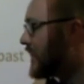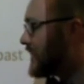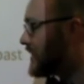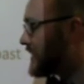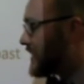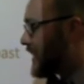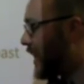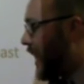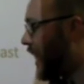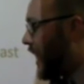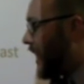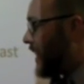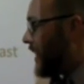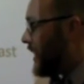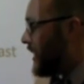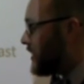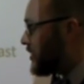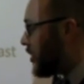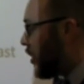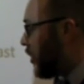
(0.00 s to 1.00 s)
Sei
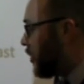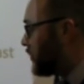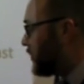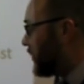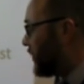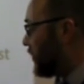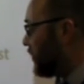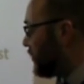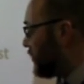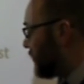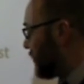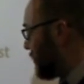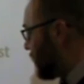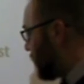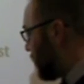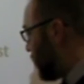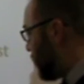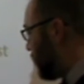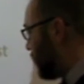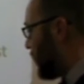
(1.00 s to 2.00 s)
is only used in
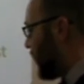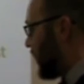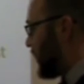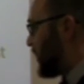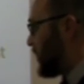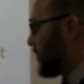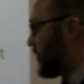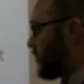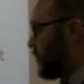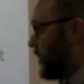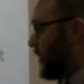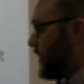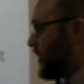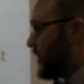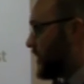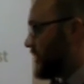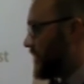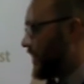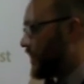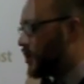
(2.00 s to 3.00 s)
situations where there
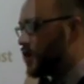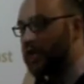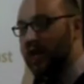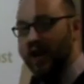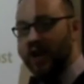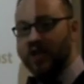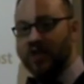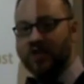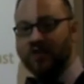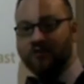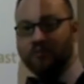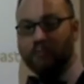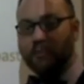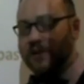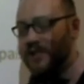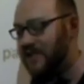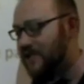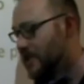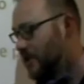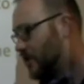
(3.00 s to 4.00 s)
is a change of
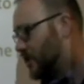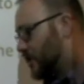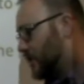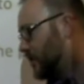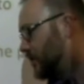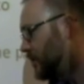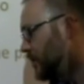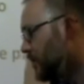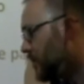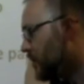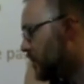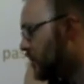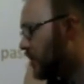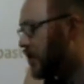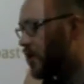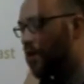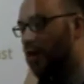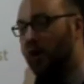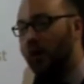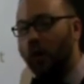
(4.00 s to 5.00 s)
position
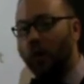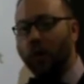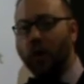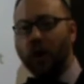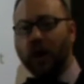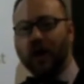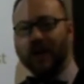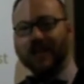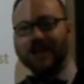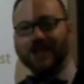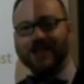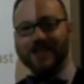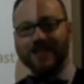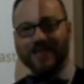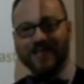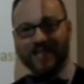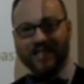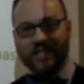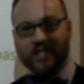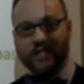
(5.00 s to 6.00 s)
or
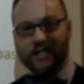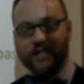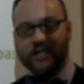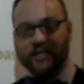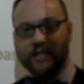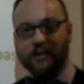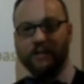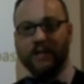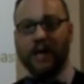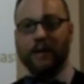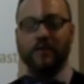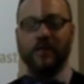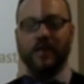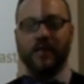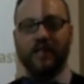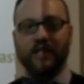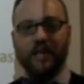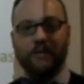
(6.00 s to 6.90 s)
condition. Sometimes I like to